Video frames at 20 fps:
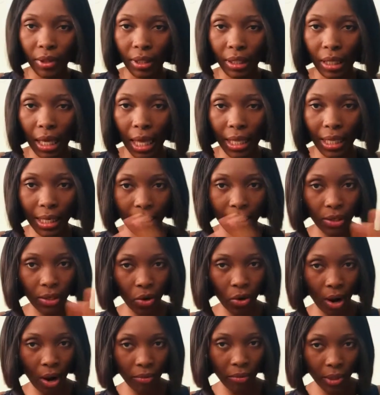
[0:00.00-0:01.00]
And then he
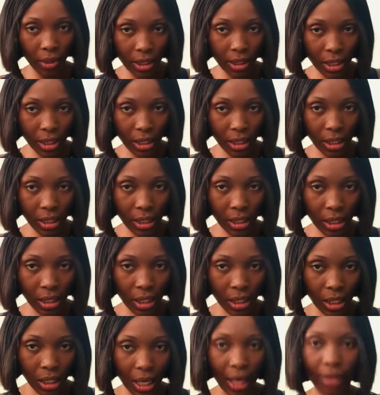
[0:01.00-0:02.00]
got arrested.
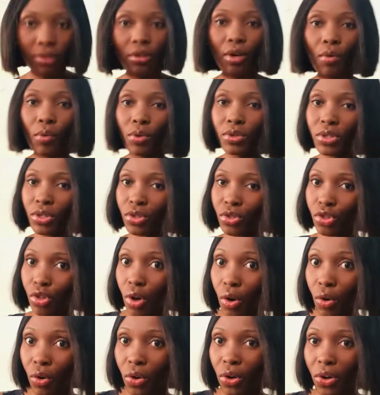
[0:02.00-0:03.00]
I thought it was a
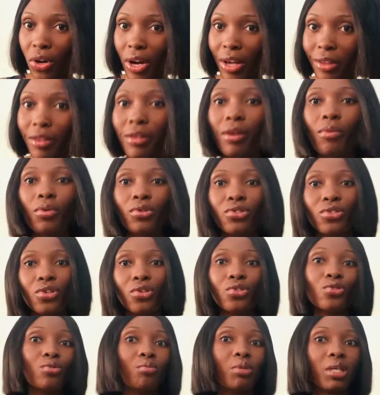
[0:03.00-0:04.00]
joke. I thought it was
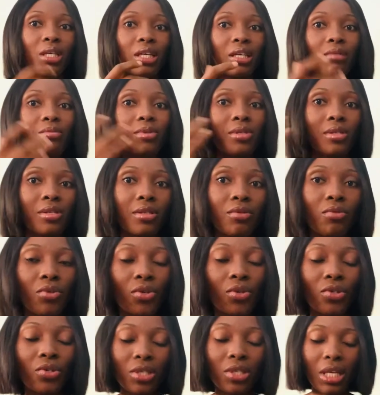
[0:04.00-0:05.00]
just to make him
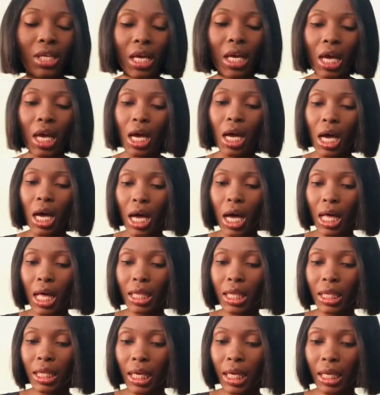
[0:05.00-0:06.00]
serious.
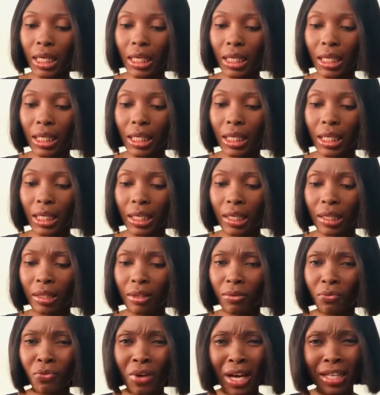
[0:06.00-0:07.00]
And then
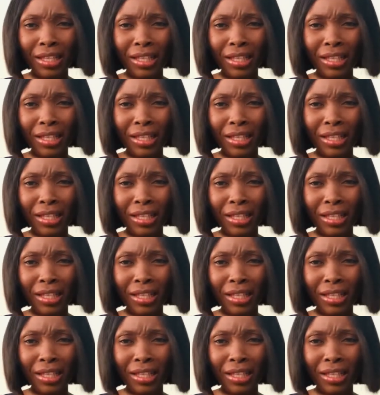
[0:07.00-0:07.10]
the fact